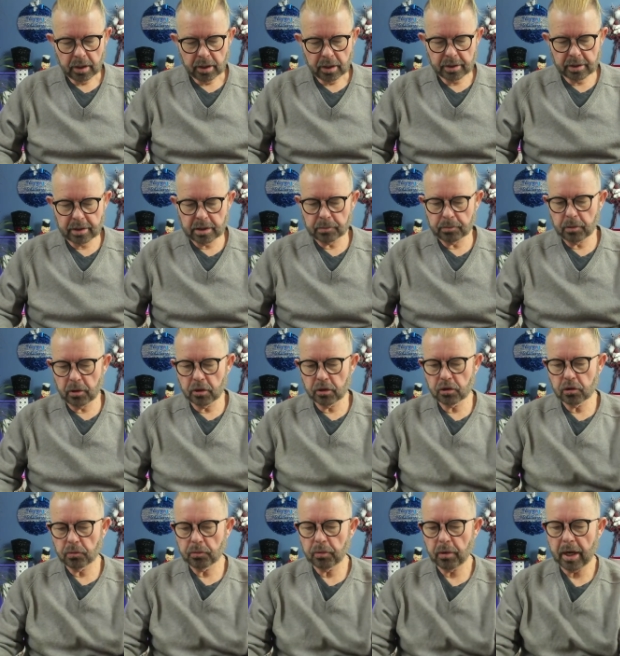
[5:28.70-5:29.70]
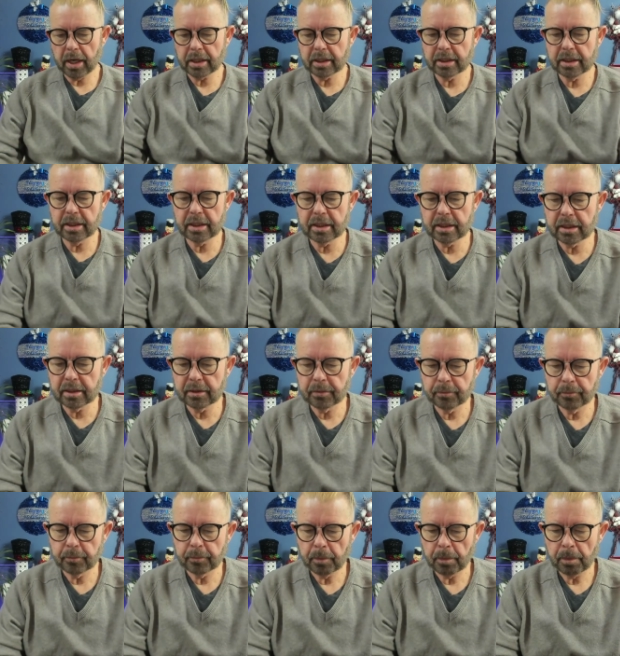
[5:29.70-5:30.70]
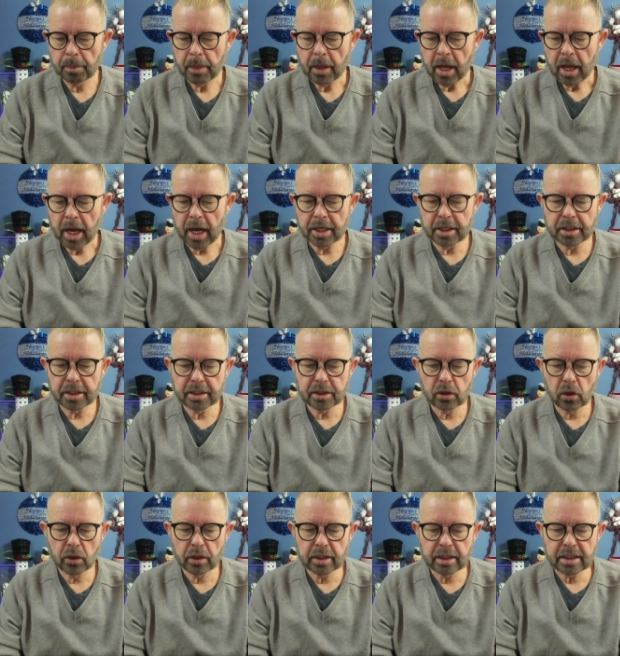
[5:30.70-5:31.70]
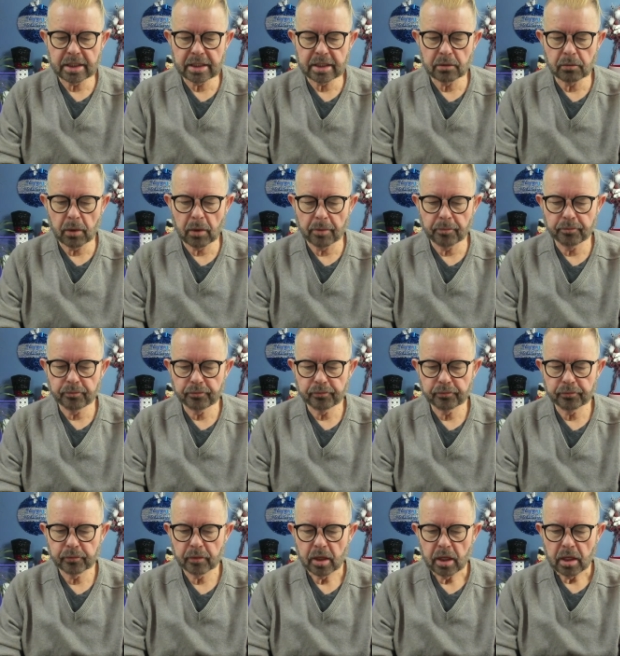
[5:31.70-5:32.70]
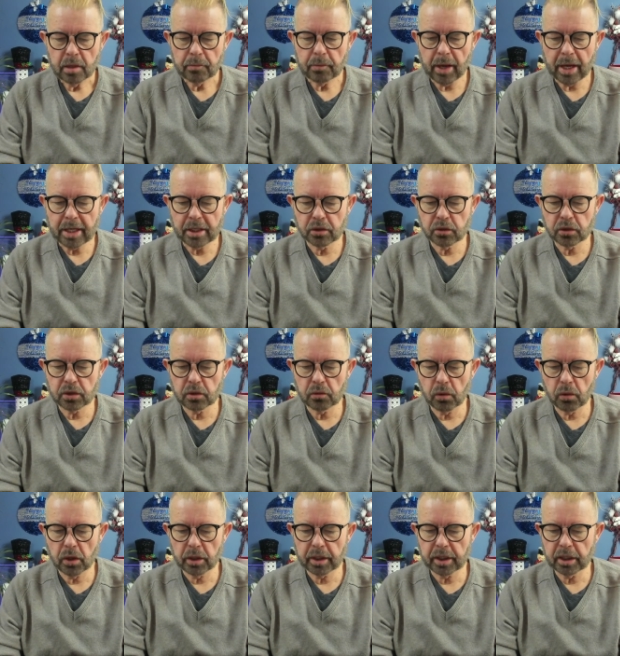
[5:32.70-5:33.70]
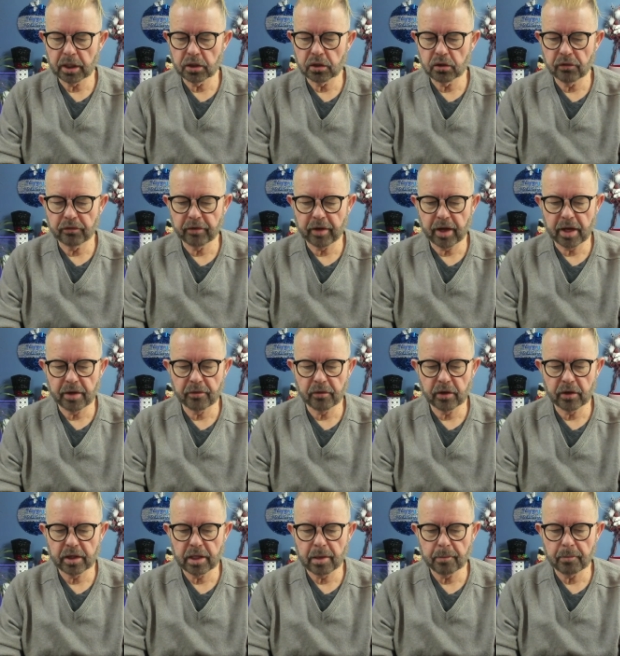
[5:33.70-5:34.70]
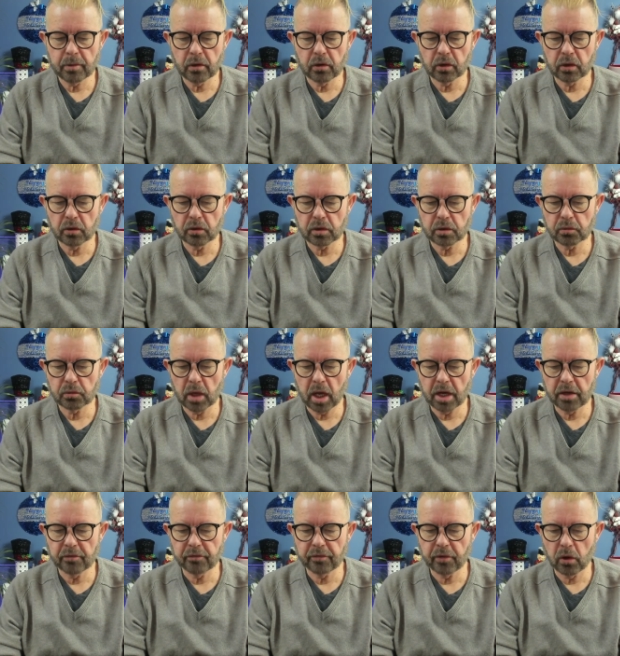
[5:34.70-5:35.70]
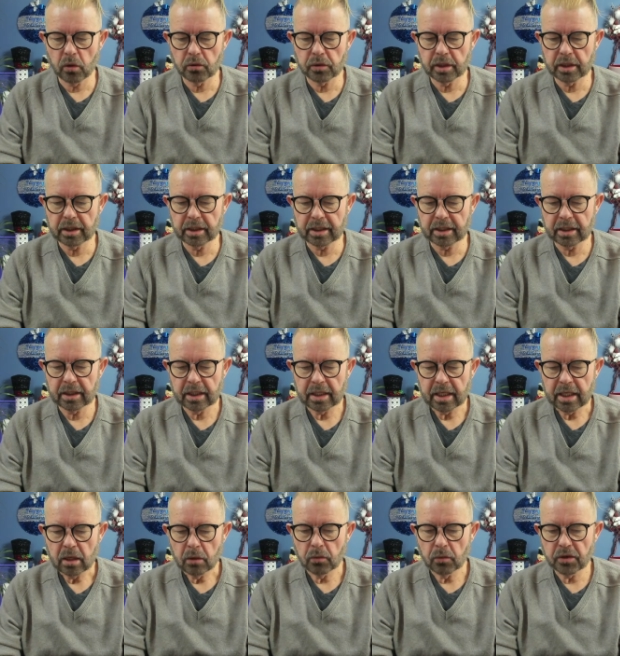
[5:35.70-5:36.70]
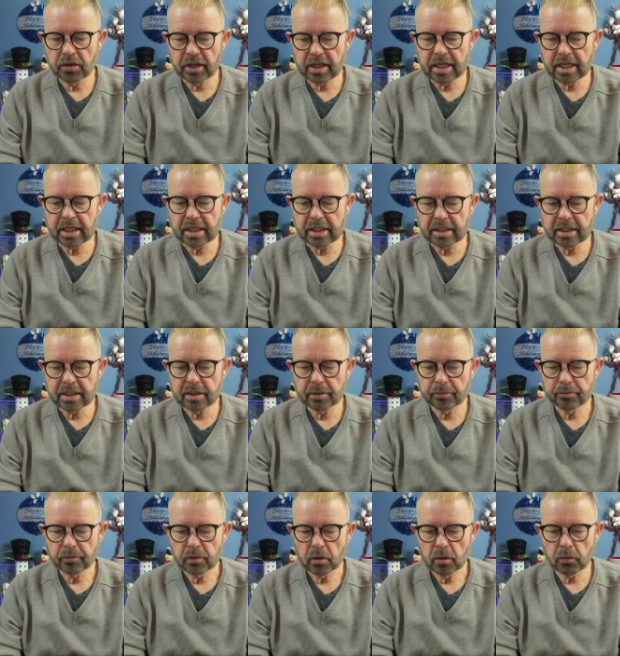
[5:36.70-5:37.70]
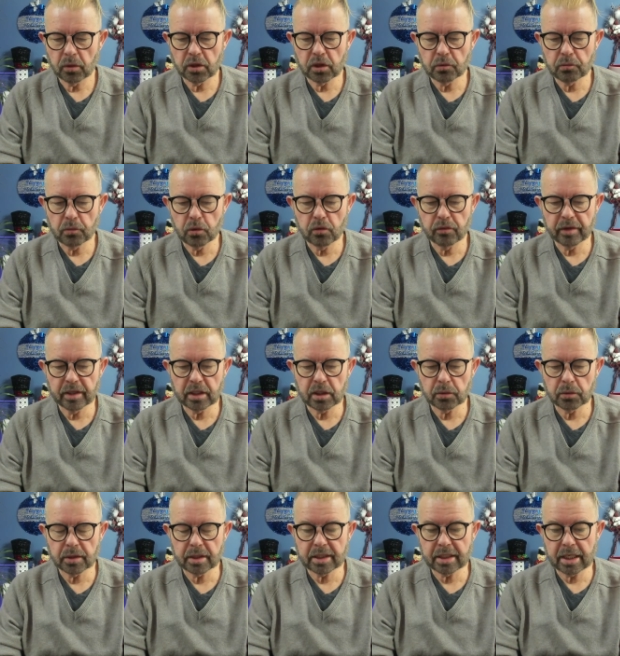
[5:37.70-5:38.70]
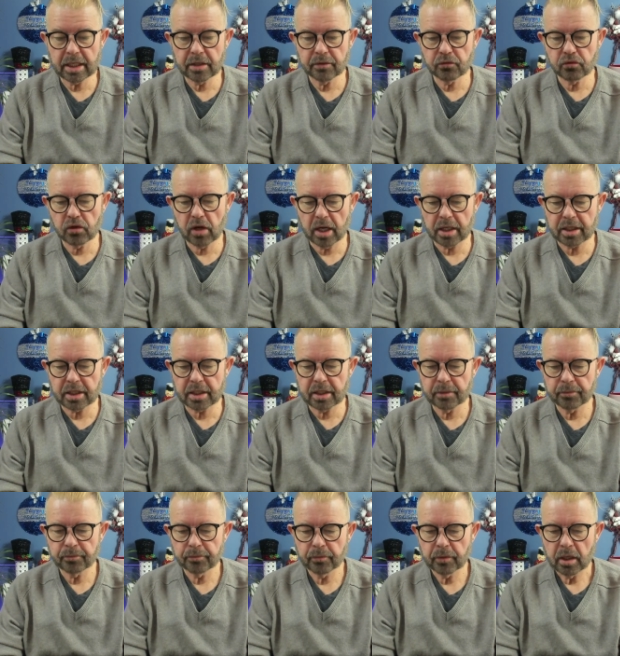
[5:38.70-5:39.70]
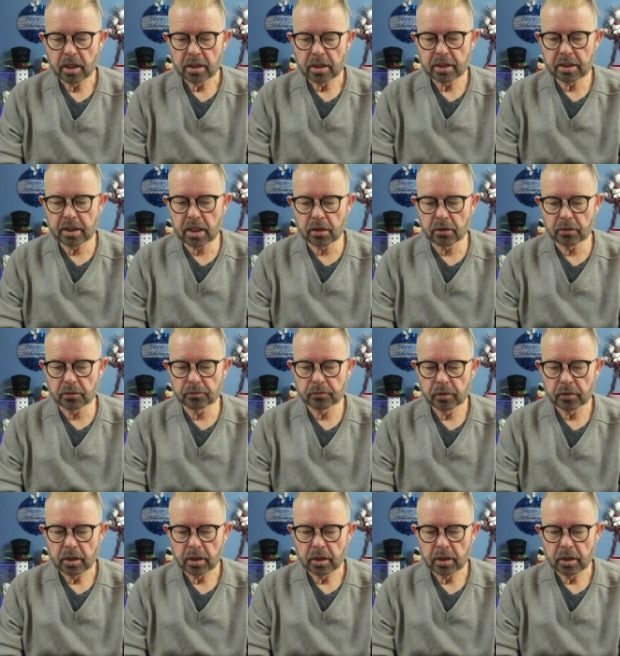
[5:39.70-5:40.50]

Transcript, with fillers: is a spiritual practice and it's not an easy one, but angels are working in your favor and their miracles will unfold in, with ease when you move into a state of trust. So,